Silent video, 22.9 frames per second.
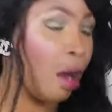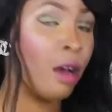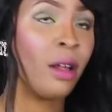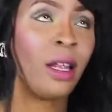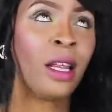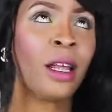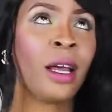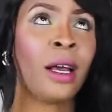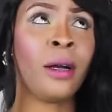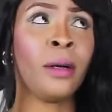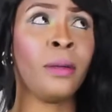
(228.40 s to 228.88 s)

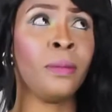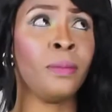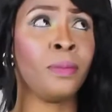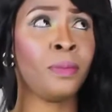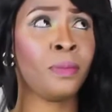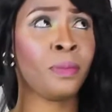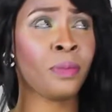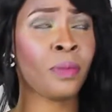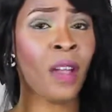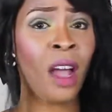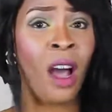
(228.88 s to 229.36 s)

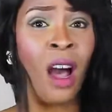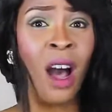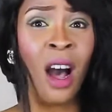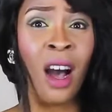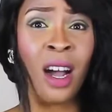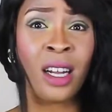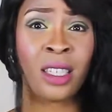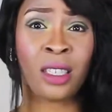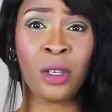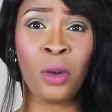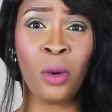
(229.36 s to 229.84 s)
um
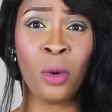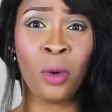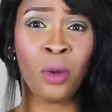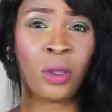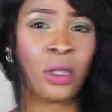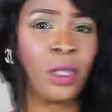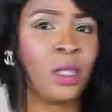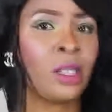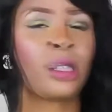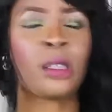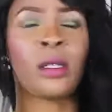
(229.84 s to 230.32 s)
hot
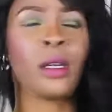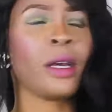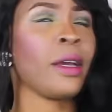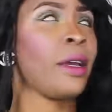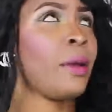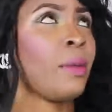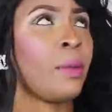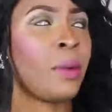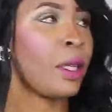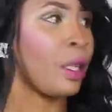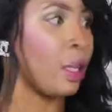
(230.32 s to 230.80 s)
cold it's
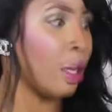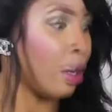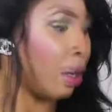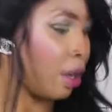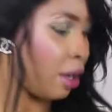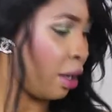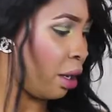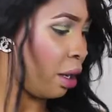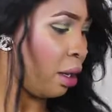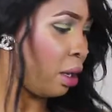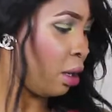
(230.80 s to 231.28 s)
like really
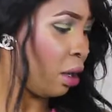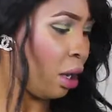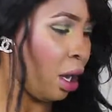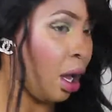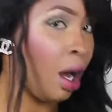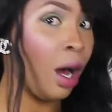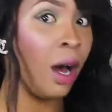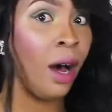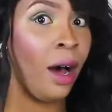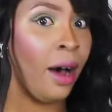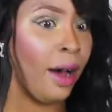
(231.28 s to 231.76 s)
hot
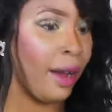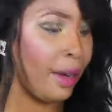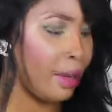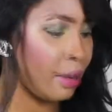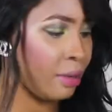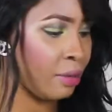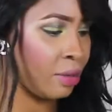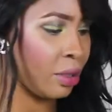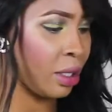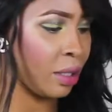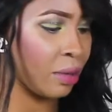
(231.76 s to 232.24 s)
hot
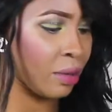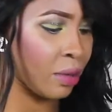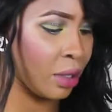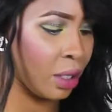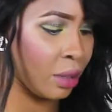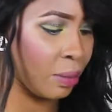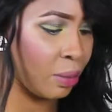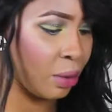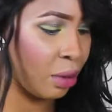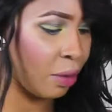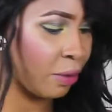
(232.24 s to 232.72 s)
really
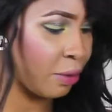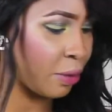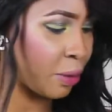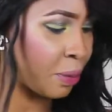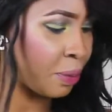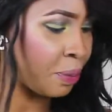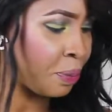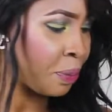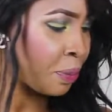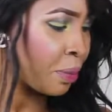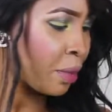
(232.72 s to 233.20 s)
really
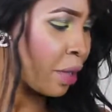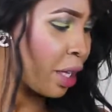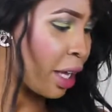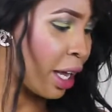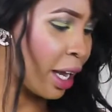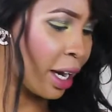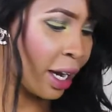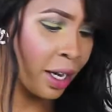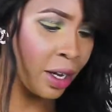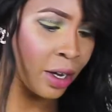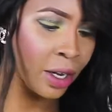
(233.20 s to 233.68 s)
beautiful
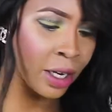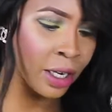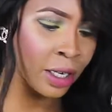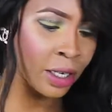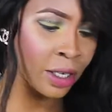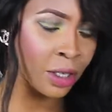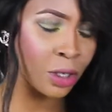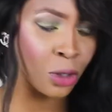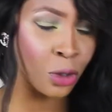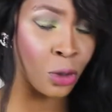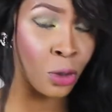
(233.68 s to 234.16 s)
and i got it
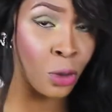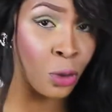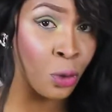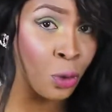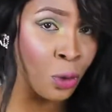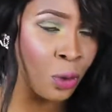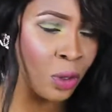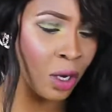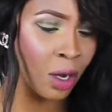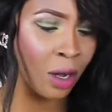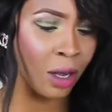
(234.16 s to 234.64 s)
in a
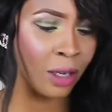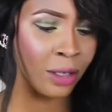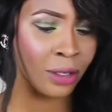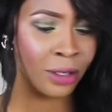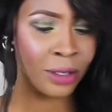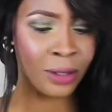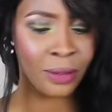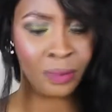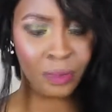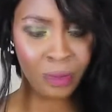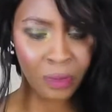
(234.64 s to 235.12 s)
nude
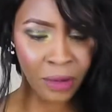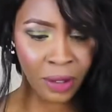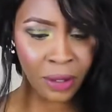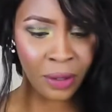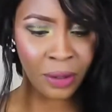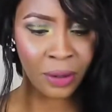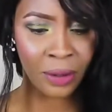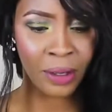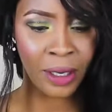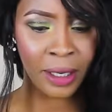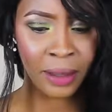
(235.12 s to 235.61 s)
color i
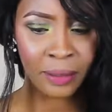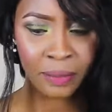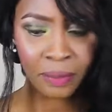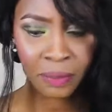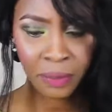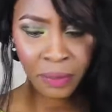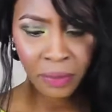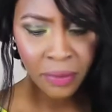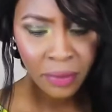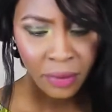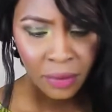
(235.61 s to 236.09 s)
know right
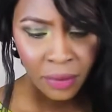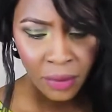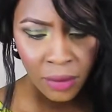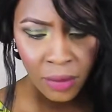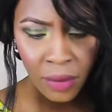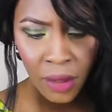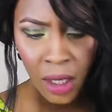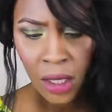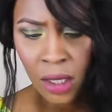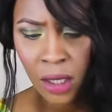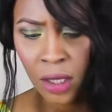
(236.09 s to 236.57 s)

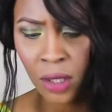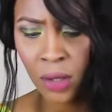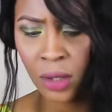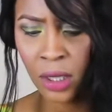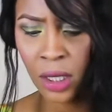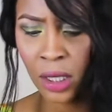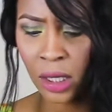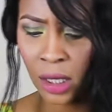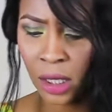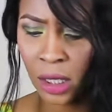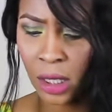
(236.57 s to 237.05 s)
so
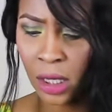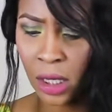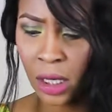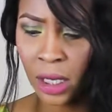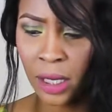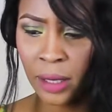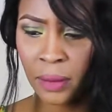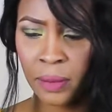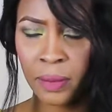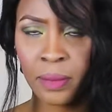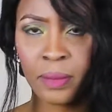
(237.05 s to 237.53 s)
this is
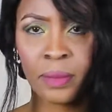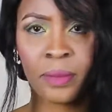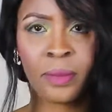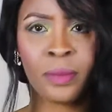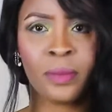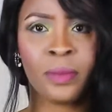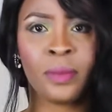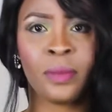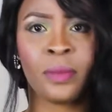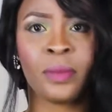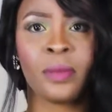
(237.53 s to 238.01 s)
it
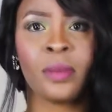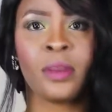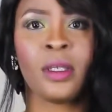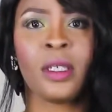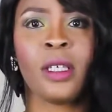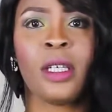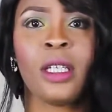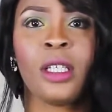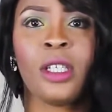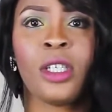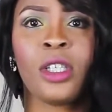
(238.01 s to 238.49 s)

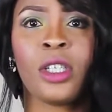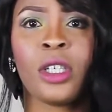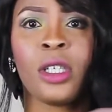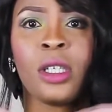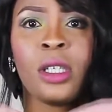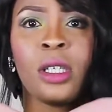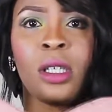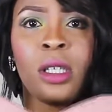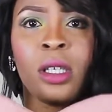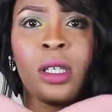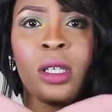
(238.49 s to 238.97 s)
it's
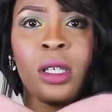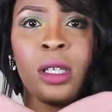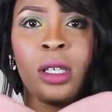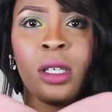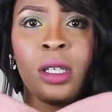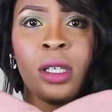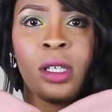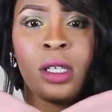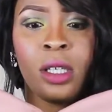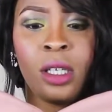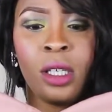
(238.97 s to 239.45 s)
just
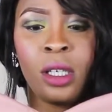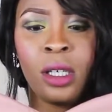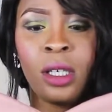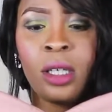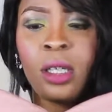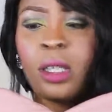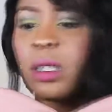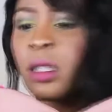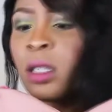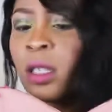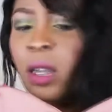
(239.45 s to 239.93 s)
you see
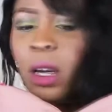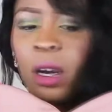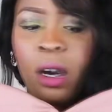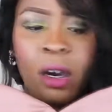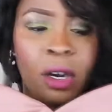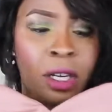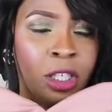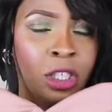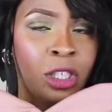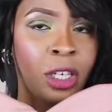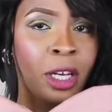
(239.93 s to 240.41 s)
the
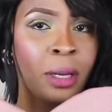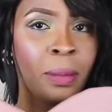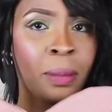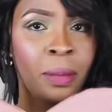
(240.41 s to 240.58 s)
heart shape